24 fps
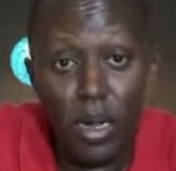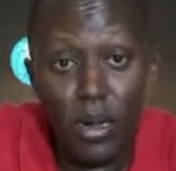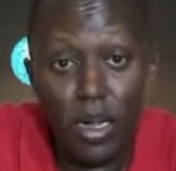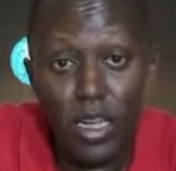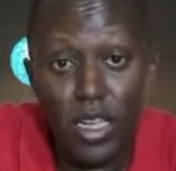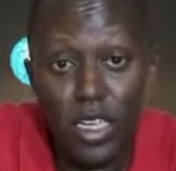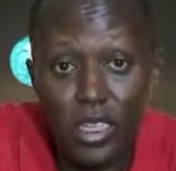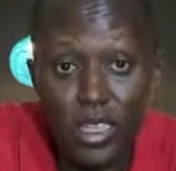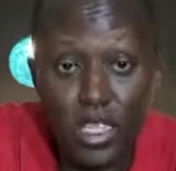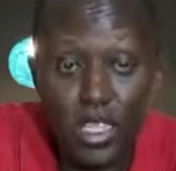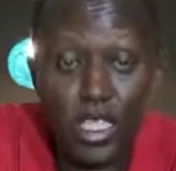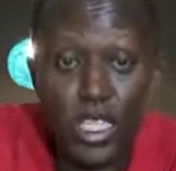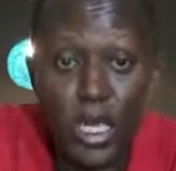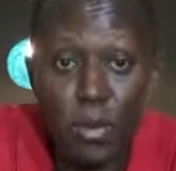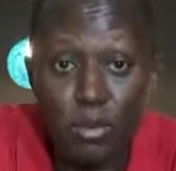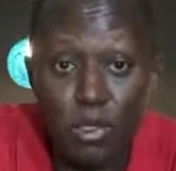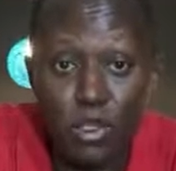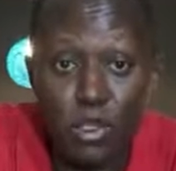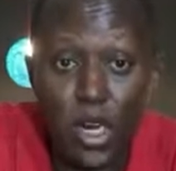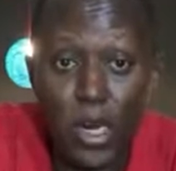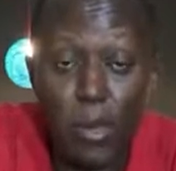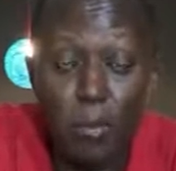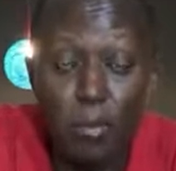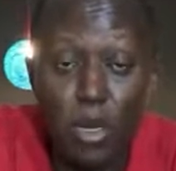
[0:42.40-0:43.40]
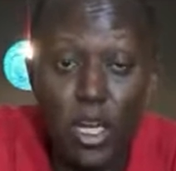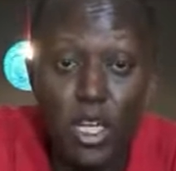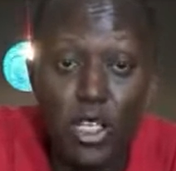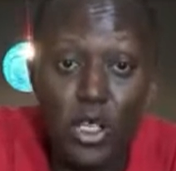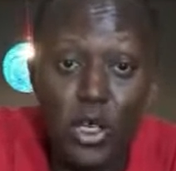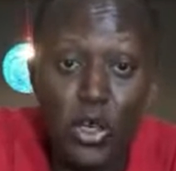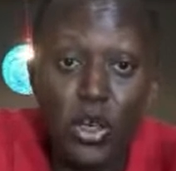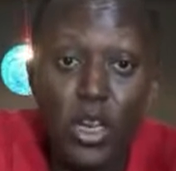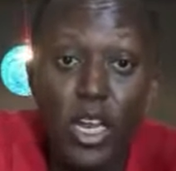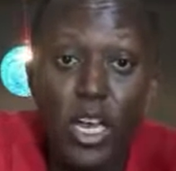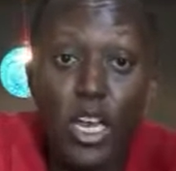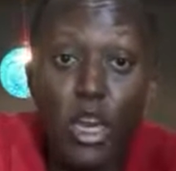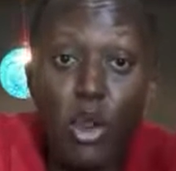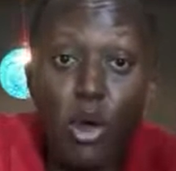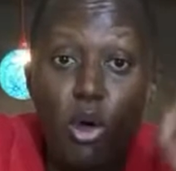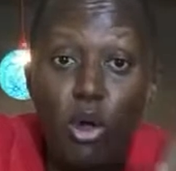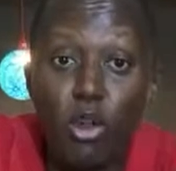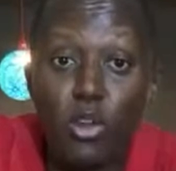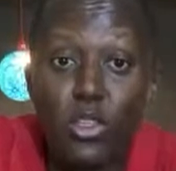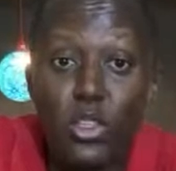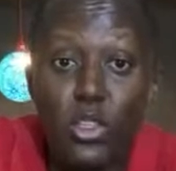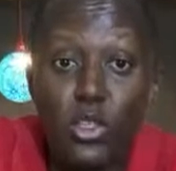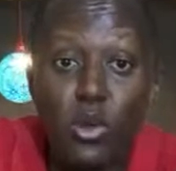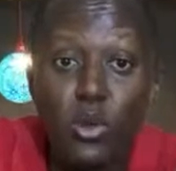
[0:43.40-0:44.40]
hit the subscribe button, and
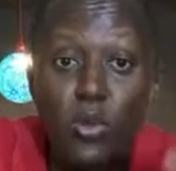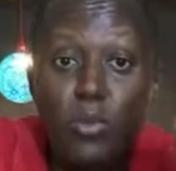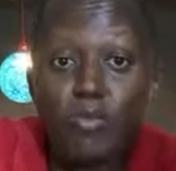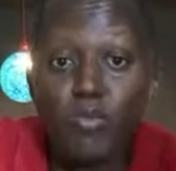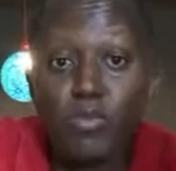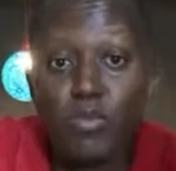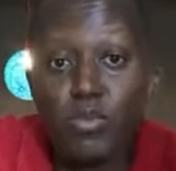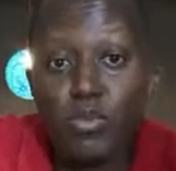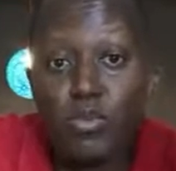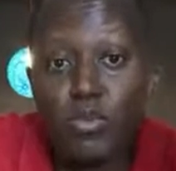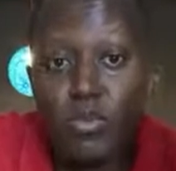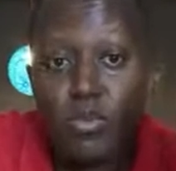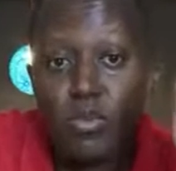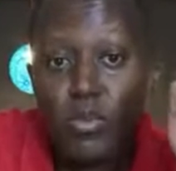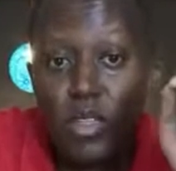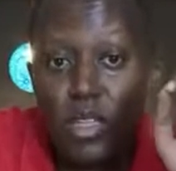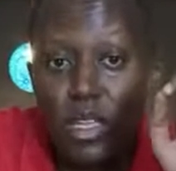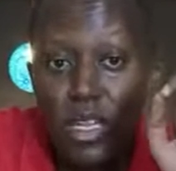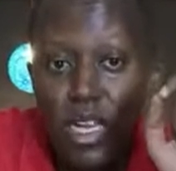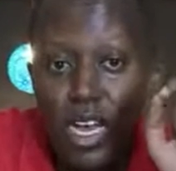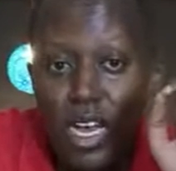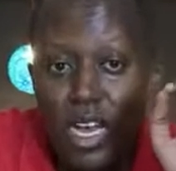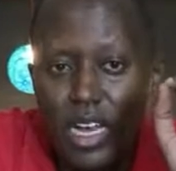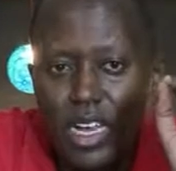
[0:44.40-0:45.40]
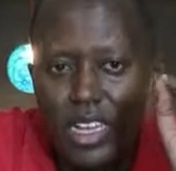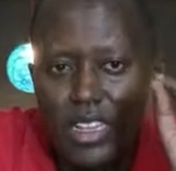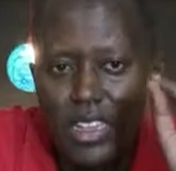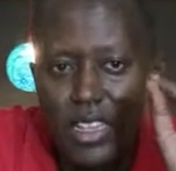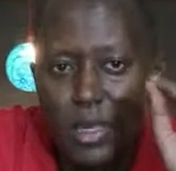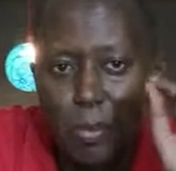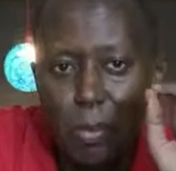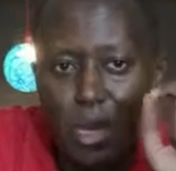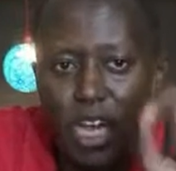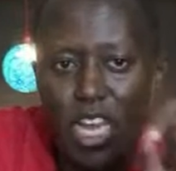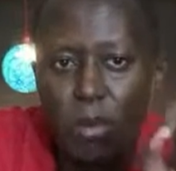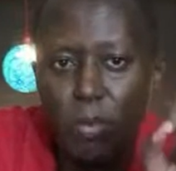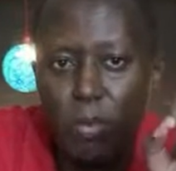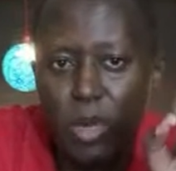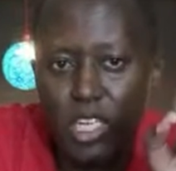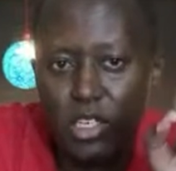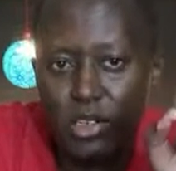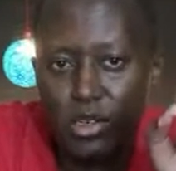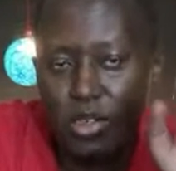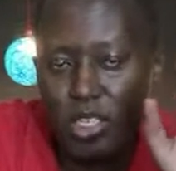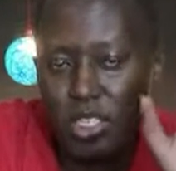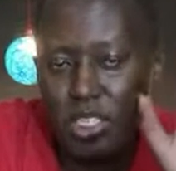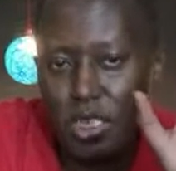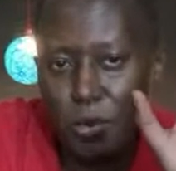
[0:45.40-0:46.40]
also the bell
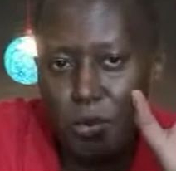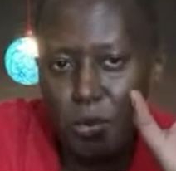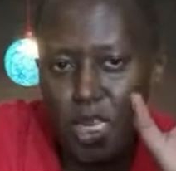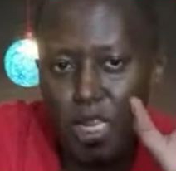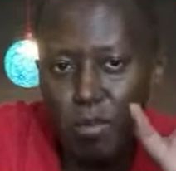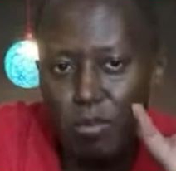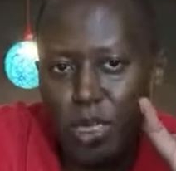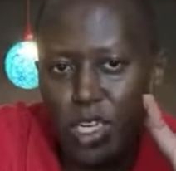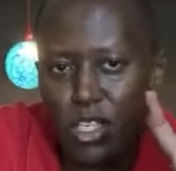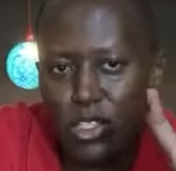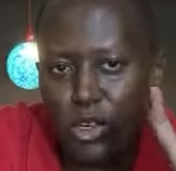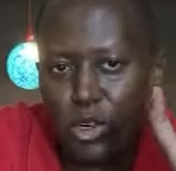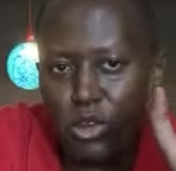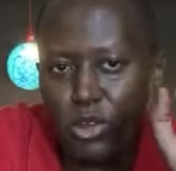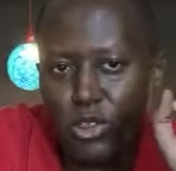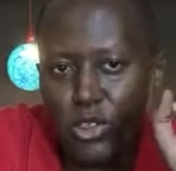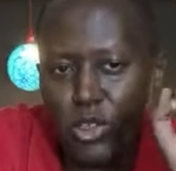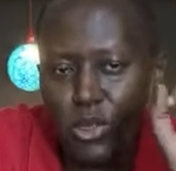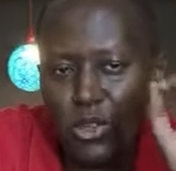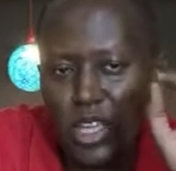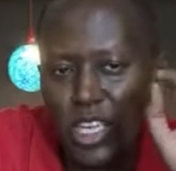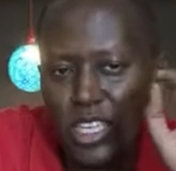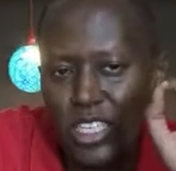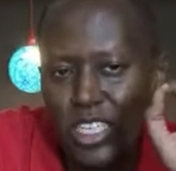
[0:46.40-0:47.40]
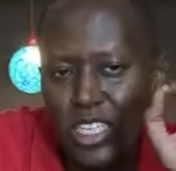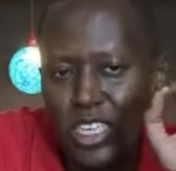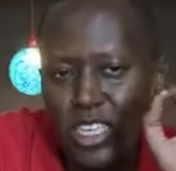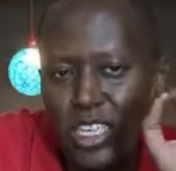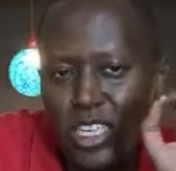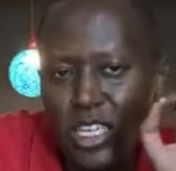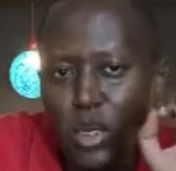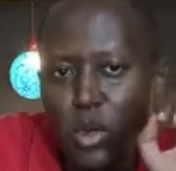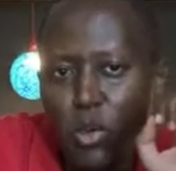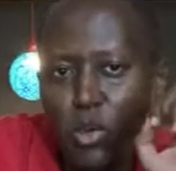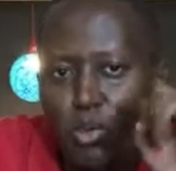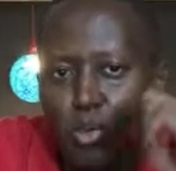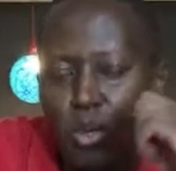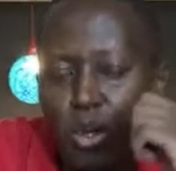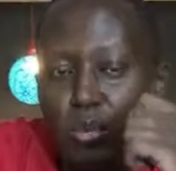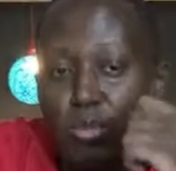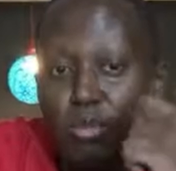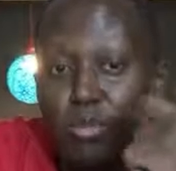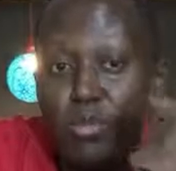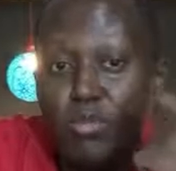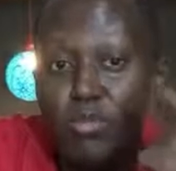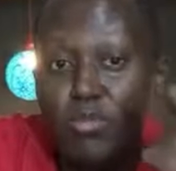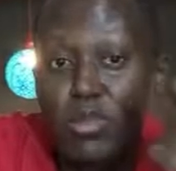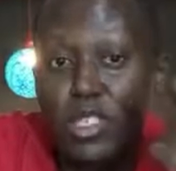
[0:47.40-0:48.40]
button. There's a bell button also that
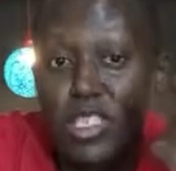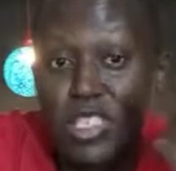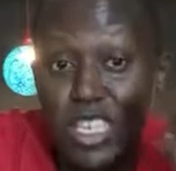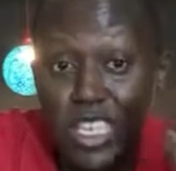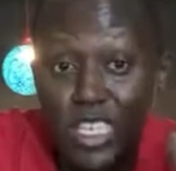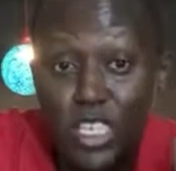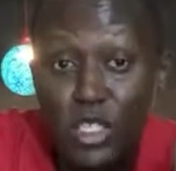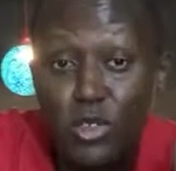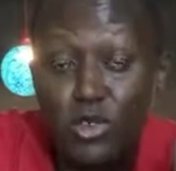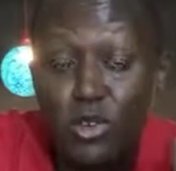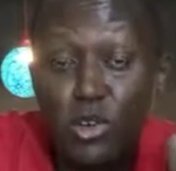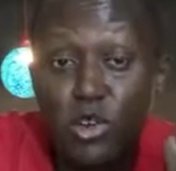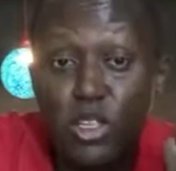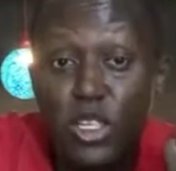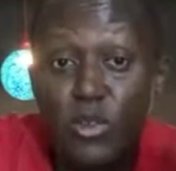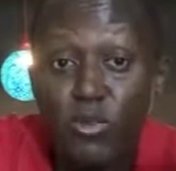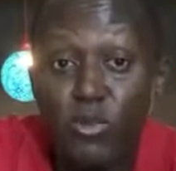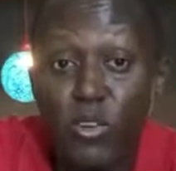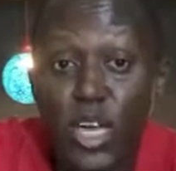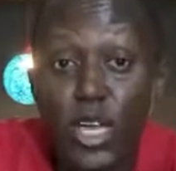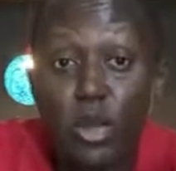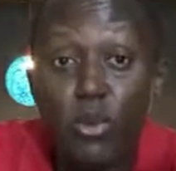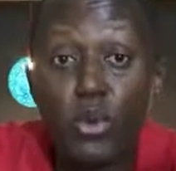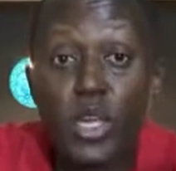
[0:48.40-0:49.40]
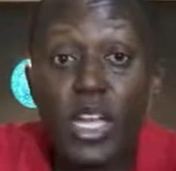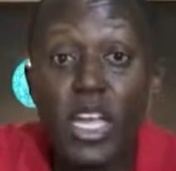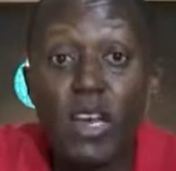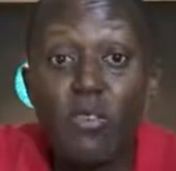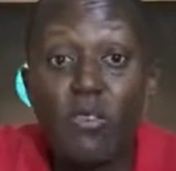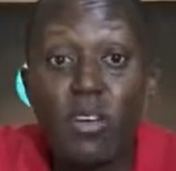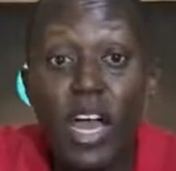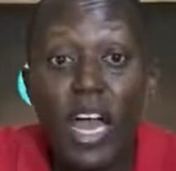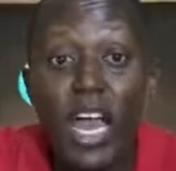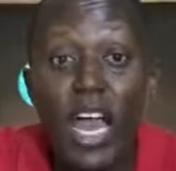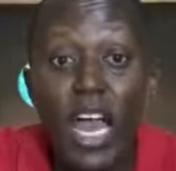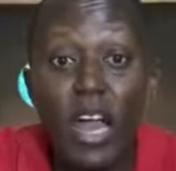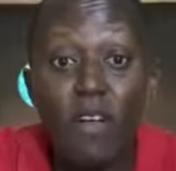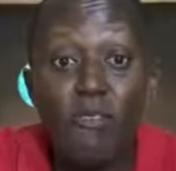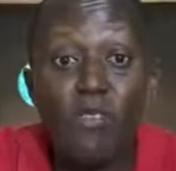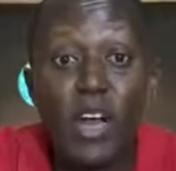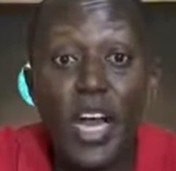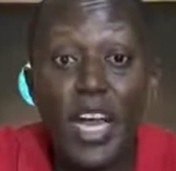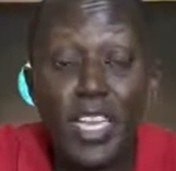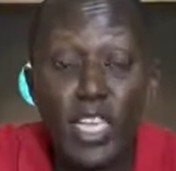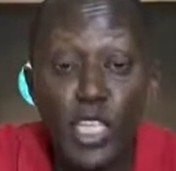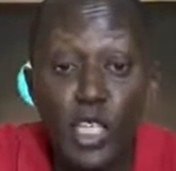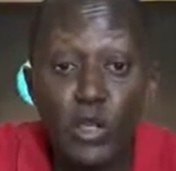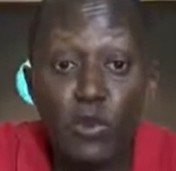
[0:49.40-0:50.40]
will get you notified whenever I have
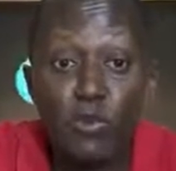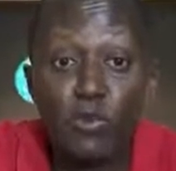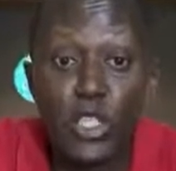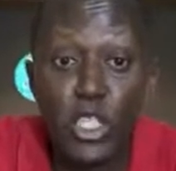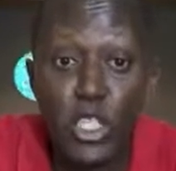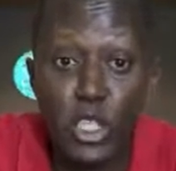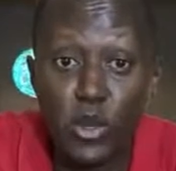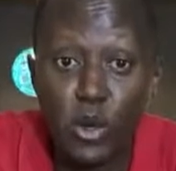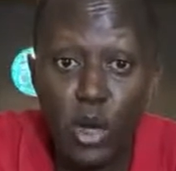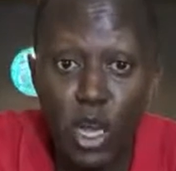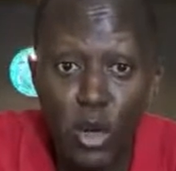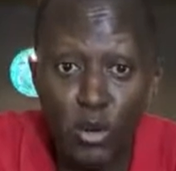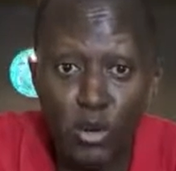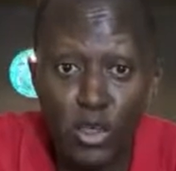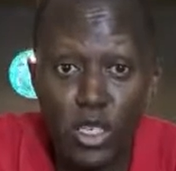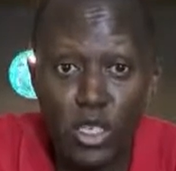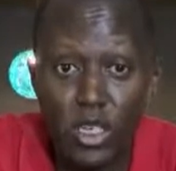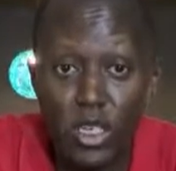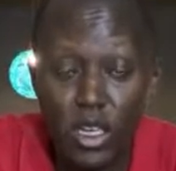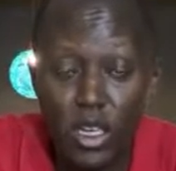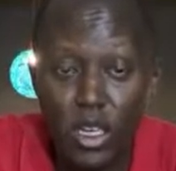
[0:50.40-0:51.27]
a new video out.